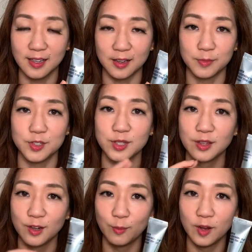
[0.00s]
There's a
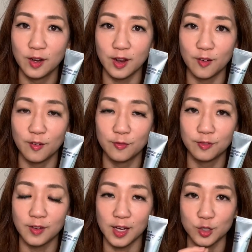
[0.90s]
little bit of
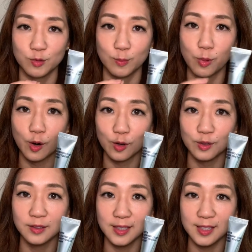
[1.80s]
actual
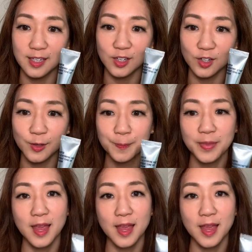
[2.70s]
pearl in here,